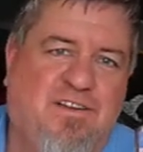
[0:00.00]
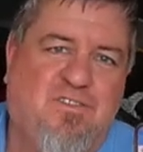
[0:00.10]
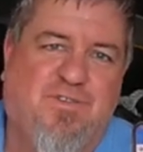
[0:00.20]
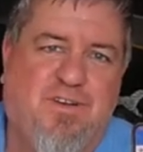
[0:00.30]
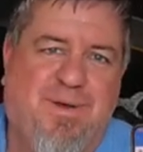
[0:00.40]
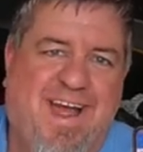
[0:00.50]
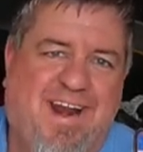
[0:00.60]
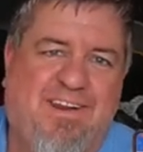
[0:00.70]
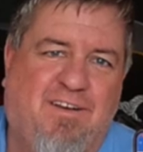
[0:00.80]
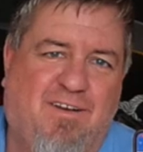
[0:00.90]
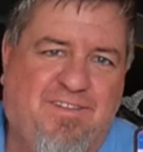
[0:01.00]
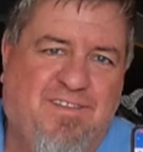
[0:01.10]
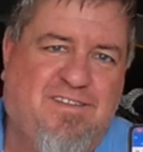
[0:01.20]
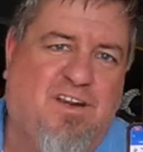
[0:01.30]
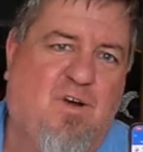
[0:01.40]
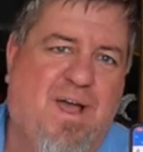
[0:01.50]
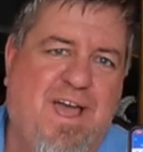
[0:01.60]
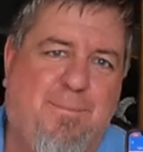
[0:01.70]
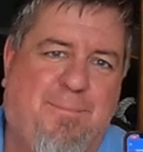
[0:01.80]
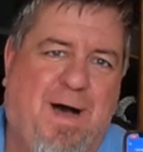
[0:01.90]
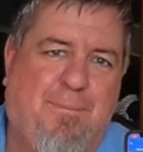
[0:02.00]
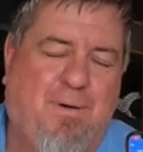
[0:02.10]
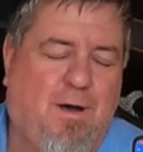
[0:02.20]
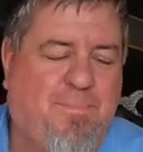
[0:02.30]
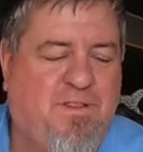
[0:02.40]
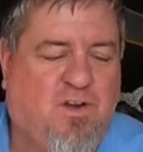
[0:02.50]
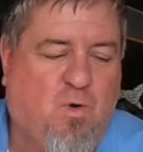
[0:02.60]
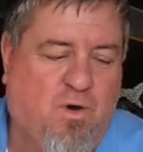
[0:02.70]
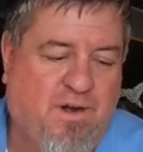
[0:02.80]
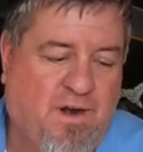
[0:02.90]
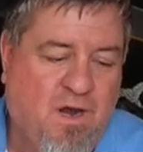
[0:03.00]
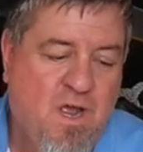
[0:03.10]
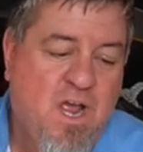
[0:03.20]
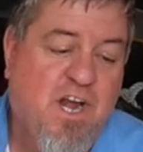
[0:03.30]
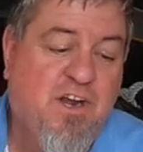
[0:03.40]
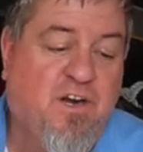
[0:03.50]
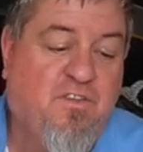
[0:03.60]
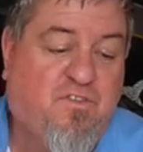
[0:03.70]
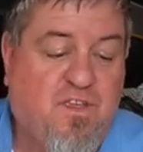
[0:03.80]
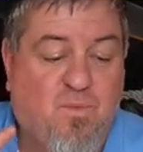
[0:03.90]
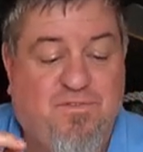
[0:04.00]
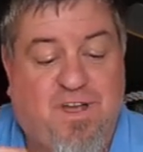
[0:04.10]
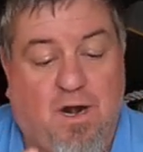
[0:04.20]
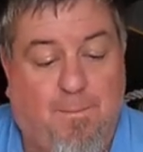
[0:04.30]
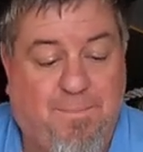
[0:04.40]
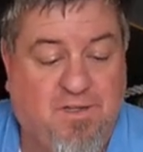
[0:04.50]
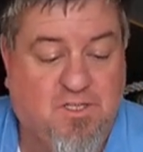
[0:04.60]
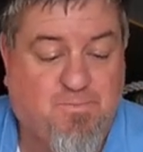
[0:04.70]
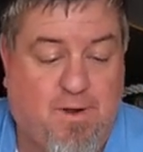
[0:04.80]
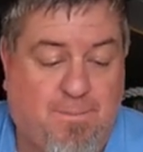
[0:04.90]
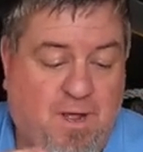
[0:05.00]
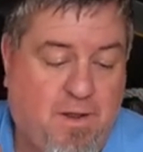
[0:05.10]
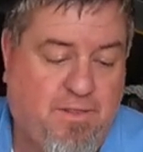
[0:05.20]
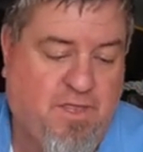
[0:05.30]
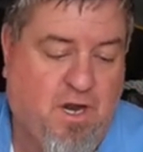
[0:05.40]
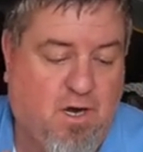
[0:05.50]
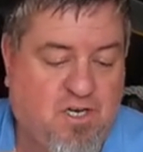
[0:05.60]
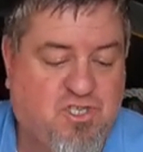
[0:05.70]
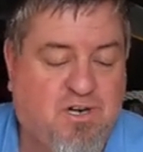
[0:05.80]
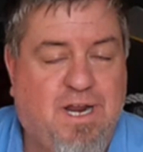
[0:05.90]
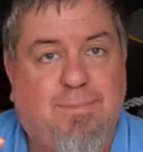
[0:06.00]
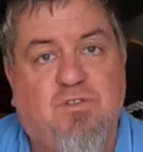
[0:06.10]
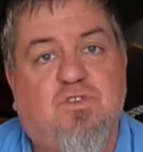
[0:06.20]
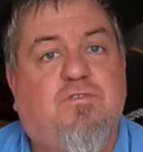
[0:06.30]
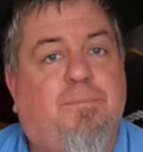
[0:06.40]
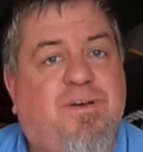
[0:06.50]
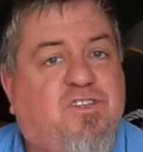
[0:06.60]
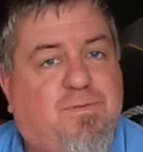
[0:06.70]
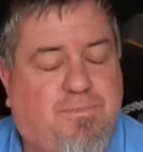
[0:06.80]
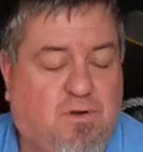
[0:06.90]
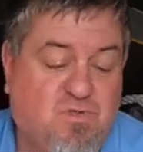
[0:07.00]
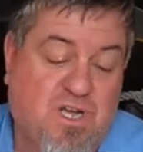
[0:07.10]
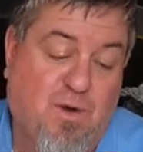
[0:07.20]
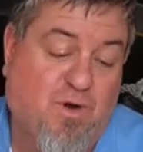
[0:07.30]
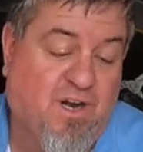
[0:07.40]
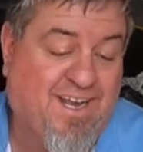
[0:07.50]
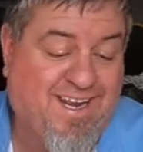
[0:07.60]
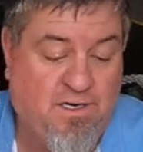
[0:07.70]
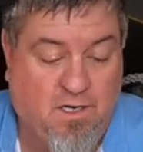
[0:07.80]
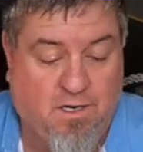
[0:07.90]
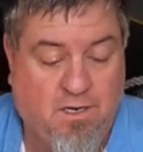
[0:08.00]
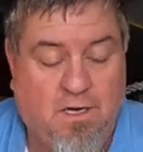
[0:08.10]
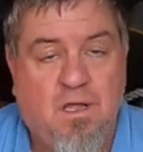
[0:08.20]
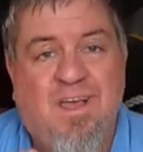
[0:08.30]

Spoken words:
So if I do my editing that's going to go ahead and pop up in the corner here, and you're going to see we've got our bilge pump. The alerts are enabled, so if the bilge pump goes on, we're going to get an alert.